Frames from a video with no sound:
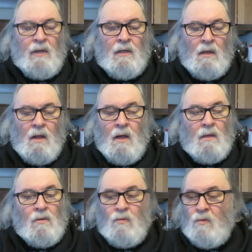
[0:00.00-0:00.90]
read
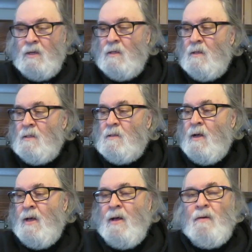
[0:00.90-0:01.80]
along with this.
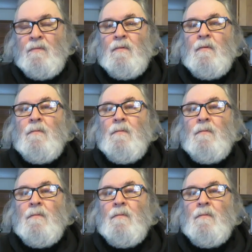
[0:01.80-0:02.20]
I have